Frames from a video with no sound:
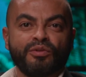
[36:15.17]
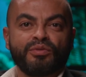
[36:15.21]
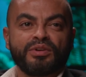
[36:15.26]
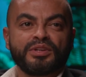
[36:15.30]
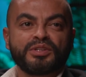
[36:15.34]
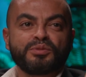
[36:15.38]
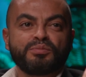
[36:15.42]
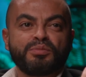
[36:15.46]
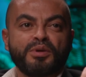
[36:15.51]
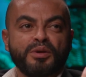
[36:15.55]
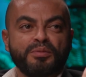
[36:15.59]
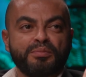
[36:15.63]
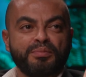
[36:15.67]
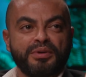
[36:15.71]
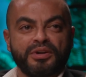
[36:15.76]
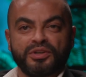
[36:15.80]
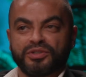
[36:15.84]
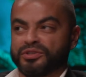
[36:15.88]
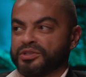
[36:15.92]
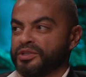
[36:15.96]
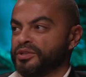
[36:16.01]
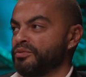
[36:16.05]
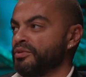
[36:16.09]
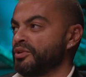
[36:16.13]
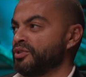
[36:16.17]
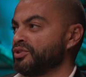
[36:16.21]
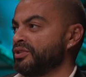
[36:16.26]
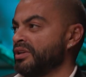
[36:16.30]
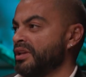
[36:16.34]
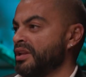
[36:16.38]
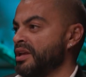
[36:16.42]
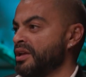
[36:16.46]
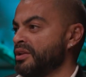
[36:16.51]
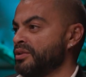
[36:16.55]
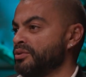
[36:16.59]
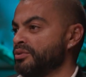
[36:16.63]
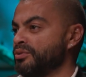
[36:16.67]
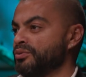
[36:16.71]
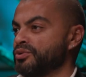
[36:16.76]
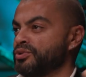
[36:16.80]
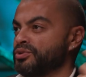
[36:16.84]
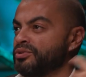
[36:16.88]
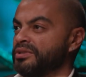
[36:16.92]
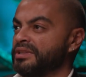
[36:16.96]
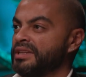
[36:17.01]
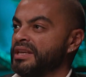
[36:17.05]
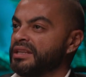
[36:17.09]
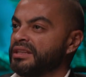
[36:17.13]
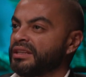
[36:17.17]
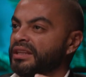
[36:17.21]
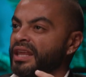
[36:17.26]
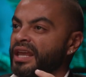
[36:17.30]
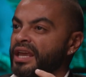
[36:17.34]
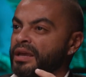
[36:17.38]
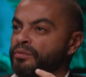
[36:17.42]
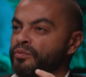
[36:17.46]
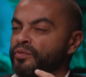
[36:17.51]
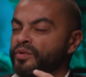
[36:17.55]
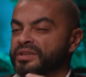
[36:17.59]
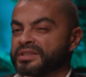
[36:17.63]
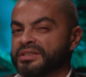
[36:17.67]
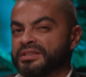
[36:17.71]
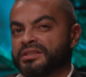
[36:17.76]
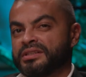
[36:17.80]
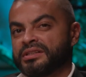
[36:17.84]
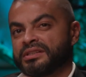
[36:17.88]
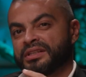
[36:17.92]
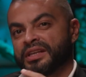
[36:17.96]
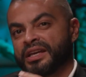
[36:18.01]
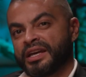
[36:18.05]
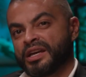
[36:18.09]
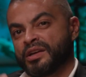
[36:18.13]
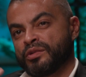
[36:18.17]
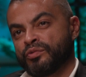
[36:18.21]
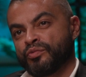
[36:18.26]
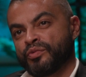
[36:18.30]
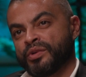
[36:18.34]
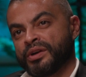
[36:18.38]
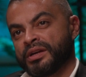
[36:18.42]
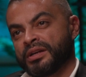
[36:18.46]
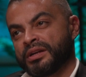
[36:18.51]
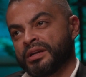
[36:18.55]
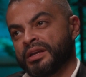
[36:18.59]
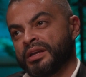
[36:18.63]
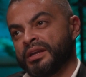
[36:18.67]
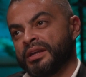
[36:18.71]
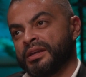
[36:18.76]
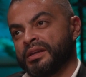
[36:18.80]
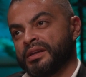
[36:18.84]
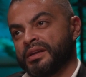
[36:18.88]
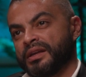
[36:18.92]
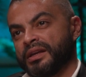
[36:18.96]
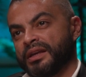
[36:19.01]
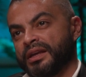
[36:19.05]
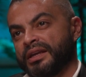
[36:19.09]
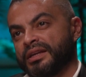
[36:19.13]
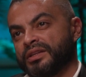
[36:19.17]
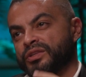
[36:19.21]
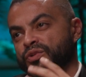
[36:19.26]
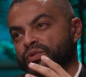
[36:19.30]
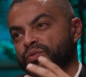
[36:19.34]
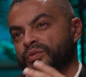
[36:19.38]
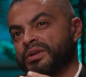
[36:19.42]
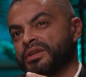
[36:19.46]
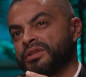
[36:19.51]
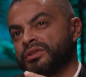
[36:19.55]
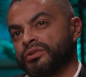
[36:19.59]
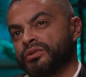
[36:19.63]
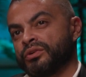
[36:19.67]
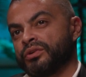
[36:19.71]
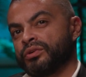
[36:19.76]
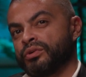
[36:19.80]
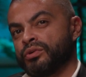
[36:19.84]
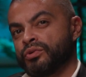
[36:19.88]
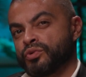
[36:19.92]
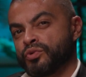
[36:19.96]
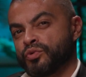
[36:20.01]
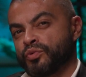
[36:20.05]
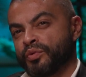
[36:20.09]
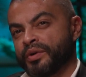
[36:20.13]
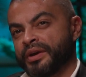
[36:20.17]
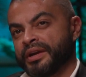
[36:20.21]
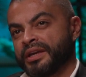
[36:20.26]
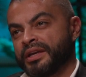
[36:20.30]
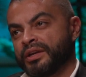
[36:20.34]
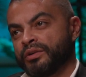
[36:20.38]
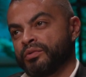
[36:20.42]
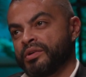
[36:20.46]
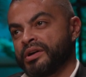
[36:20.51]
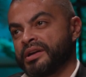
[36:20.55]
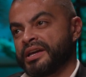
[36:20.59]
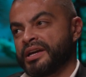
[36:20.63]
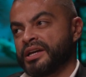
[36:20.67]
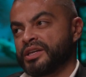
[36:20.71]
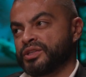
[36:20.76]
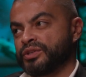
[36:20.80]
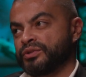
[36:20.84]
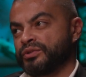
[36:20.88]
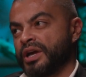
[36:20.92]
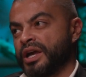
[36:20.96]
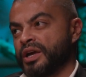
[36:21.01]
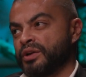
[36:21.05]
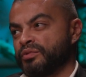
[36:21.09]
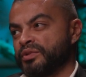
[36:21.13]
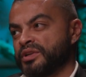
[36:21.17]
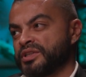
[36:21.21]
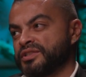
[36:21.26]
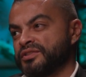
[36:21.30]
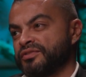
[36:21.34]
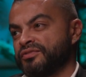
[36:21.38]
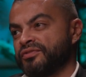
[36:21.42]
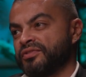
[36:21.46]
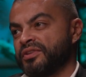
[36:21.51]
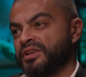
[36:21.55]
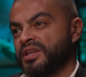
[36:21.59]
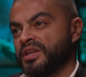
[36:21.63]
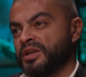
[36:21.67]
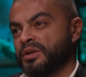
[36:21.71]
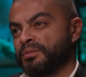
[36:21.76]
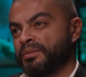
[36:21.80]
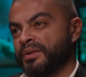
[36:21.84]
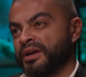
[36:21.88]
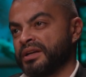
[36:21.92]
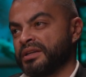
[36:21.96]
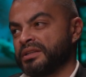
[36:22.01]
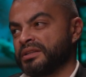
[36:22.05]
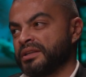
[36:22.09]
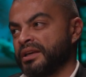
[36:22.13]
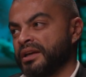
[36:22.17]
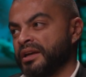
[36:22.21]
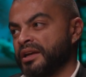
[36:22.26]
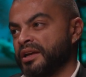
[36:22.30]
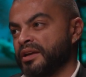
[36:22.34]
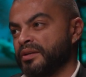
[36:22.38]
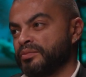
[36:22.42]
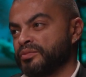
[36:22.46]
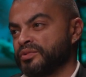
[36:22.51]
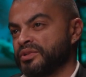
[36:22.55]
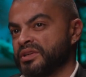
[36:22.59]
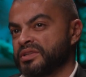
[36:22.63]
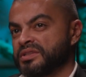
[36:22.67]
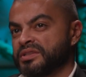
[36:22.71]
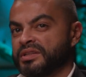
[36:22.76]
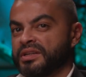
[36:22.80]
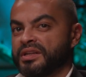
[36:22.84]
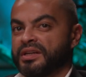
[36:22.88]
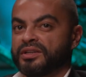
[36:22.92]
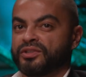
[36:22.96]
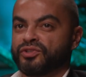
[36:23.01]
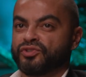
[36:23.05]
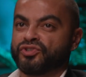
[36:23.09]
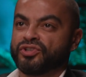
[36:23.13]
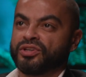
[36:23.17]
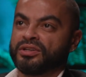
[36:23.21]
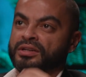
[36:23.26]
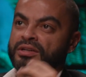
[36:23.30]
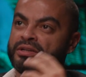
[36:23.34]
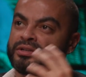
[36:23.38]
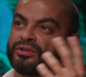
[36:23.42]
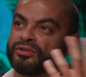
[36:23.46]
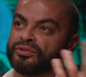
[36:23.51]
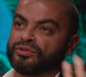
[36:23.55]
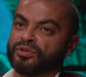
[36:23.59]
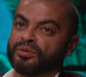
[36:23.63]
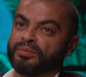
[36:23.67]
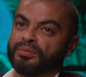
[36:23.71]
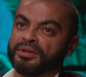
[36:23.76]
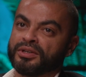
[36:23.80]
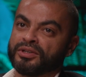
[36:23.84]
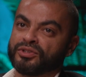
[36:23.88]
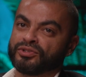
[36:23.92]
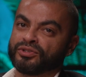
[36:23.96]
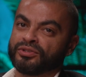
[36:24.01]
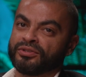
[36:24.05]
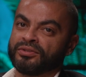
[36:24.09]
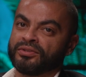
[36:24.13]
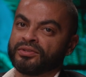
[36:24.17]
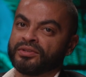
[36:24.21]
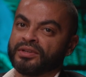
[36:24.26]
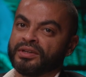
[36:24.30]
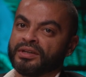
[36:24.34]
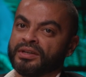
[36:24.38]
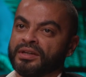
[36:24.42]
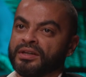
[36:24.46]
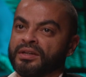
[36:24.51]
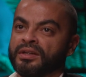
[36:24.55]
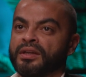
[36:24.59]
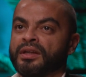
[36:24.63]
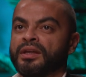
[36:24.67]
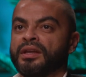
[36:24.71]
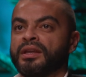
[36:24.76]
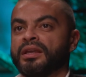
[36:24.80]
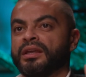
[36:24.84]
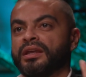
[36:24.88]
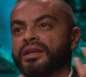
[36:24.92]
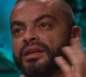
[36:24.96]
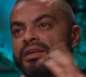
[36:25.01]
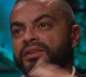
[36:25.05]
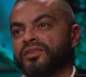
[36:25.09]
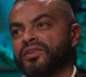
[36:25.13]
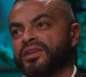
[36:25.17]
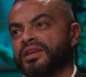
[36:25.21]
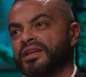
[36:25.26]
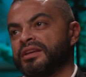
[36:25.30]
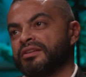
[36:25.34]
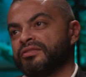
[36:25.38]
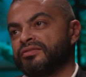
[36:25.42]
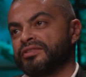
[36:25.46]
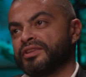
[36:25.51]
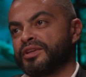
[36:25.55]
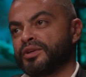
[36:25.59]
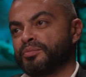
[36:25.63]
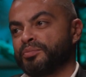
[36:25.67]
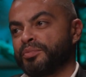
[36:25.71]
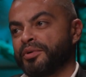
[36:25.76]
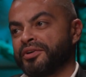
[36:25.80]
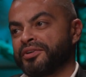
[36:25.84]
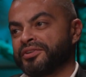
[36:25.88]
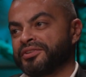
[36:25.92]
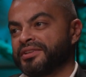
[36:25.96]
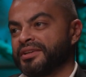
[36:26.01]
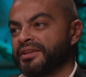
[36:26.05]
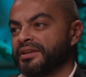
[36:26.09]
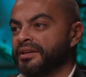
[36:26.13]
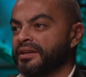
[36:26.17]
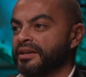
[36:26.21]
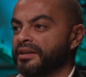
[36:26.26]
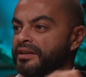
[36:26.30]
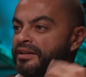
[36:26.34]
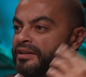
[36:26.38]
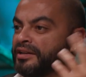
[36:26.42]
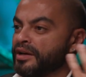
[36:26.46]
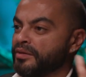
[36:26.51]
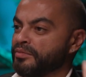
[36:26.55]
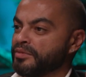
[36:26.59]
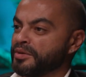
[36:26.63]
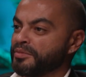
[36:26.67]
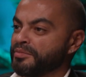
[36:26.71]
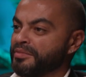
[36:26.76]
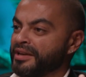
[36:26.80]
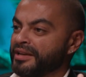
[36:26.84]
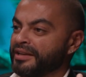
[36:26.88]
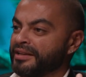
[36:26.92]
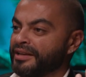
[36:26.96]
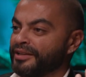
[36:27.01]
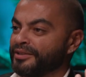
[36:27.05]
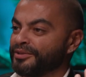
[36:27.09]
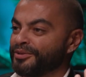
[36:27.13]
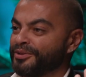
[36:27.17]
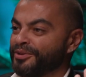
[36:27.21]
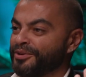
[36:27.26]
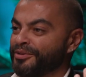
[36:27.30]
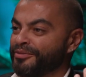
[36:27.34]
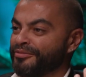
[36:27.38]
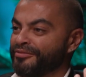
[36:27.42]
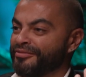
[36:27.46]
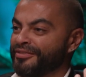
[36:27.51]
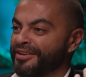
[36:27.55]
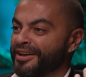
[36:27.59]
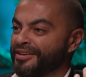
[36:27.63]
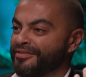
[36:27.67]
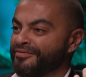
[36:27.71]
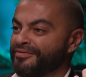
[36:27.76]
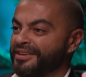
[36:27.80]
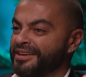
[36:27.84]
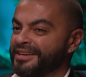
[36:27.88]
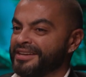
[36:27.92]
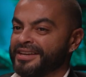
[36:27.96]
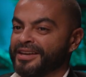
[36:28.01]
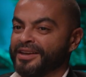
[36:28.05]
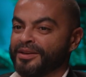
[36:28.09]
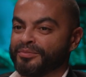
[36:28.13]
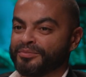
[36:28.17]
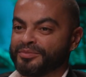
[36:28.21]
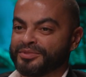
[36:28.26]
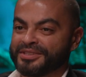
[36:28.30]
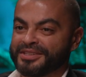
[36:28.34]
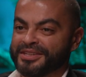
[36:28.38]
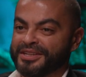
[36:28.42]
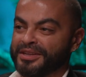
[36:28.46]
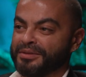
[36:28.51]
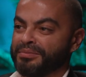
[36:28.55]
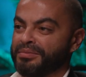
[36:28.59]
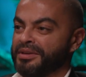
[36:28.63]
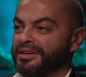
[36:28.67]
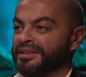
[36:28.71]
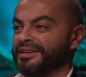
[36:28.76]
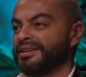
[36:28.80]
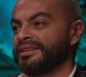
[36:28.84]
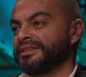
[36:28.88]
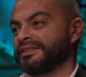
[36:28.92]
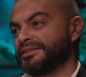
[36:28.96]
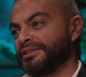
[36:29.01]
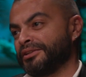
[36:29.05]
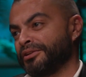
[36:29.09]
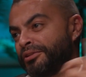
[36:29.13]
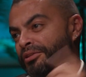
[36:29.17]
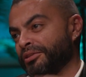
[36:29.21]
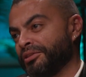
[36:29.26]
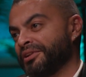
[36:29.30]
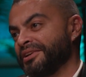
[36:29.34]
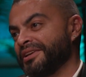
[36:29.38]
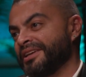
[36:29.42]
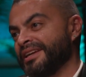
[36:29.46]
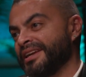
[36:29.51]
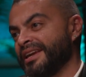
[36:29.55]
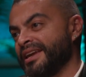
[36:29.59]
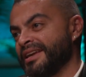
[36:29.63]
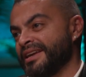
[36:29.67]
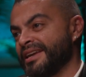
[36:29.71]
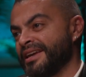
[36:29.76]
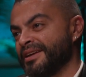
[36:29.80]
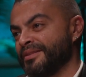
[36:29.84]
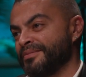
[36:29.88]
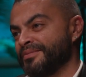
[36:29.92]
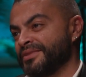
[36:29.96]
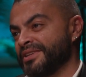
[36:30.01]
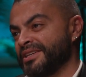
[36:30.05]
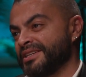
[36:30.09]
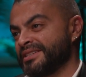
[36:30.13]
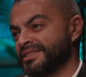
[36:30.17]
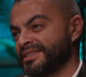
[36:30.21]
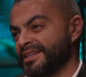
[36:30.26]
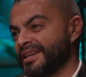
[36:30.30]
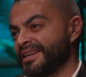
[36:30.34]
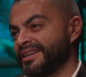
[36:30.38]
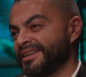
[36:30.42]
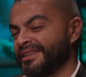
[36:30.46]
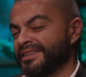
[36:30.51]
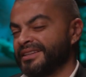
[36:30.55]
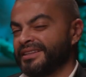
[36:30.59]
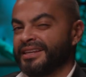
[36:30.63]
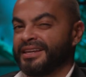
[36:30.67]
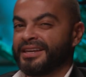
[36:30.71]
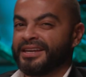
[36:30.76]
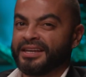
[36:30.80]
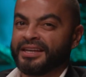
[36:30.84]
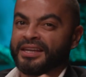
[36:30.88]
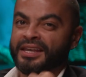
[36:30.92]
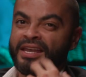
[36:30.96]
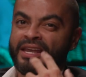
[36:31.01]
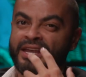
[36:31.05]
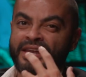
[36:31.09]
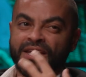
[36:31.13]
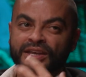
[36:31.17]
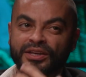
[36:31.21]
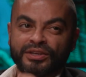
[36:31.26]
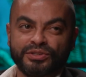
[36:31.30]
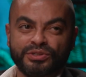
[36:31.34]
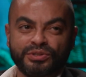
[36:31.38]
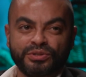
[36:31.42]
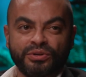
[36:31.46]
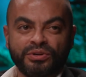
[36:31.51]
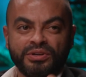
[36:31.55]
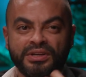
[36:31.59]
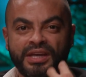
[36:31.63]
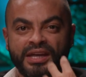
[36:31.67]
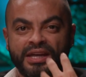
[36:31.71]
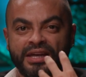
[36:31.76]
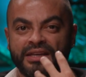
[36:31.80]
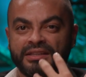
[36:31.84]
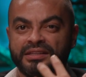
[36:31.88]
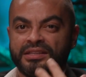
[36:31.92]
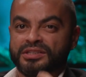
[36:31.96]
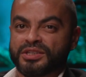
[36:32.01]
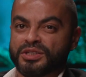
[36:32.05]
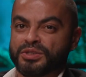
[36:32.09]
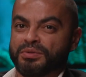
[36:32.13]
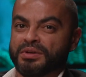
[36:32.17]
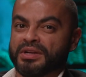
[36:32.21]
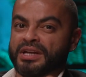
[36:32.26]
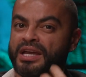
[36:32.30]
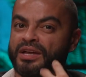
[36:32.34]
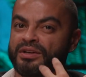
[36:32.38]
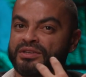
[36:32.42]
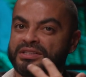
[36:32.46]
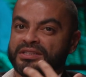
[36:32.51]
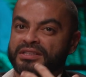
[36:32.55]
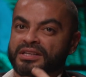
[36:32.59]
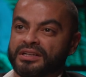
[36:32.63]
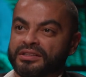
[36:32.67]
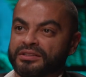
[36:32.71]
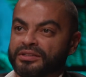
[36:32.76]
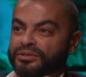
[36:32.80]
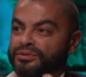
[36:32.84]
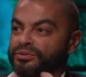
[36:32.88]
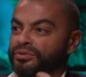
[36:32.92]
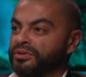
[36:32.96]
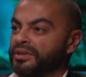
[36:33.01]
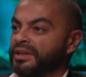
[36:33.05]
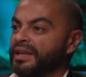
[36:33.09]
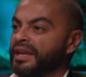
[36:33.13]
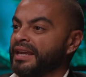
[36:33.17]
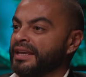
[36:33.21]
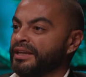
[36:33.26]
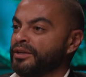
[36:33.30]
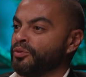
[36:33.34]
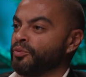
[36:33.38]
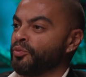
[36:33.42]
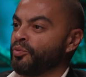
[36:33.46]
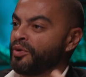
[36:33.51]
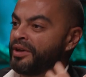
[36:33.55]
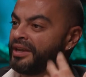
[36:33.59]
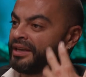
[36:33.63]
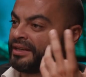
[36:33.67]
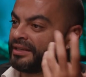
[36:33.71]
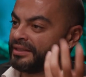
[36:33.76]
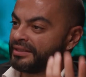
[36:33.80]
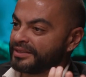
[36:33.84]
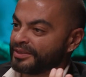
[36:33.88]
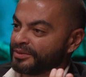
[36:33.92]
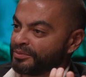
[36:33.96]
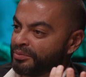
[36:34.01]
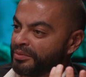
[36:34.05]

What's my passion? What shall I do? So that time was the time where it went the wrong way, whereas I was filling my time just like chilling on the beach all day, in the evening partying, coming back at home 5 a.m., sleeping until 3 a.m. the second day. So this is where I started to gain weight.